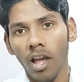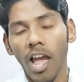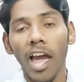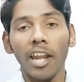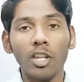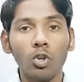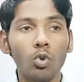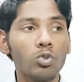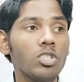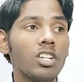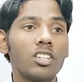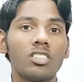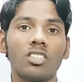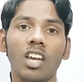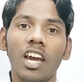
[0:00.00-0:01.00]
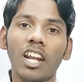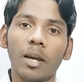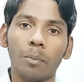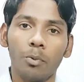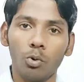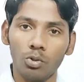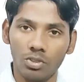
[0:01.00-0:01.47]
and using their
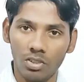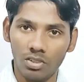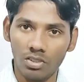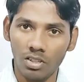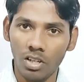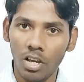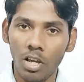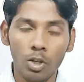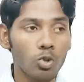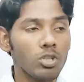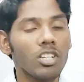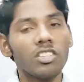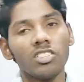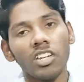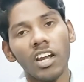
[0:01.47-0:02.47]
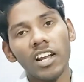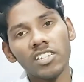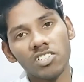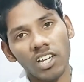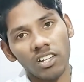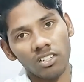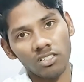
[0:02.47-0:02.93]
approaches, using their
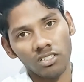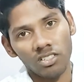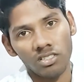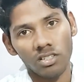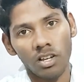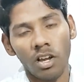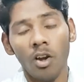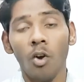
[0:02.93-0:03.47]
strategies.